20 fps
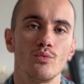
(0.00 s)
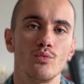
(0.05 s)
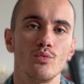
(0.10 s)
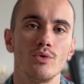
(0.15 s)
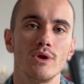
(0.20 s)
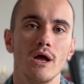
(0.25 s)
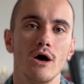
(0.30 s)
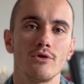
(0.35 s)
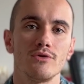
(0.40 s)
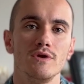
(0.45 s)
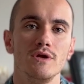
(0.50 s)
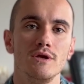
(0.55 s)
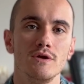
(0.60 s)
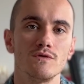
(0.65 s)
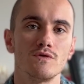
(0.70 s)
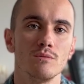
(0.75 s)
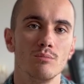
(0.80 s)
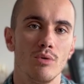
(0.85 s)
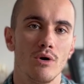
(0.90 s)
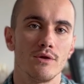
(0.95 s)
without needing
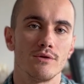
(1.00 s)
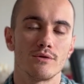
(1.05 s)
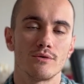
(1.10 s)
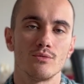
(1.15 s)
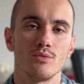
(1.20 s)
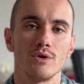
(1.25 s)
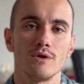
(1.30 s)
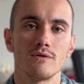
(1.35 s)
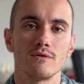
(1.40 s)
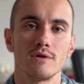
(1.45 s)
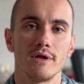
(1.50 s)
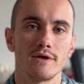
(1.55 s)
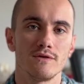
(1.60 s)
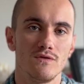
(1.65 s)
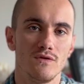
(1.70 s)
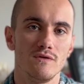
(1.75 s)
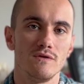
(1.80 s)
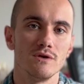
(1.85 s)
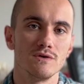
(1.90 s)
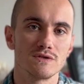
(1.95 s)
to bother with like
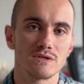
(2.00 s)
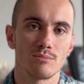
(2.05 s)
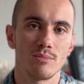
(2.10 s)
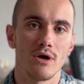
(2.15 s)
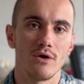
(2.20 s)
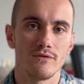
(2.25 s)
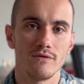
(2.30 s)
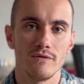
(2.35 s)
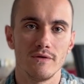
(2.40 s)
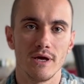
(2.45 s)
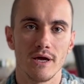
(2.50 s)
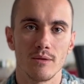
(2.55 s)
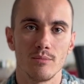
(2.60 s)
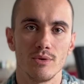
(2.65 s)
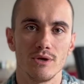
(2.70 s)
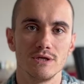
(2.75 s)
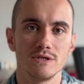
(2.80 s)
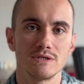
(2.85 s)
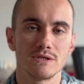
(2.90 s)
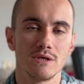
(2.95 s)
details about the
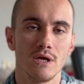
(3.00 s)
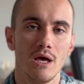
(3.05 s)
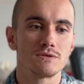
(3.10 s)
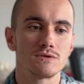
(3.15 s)
database.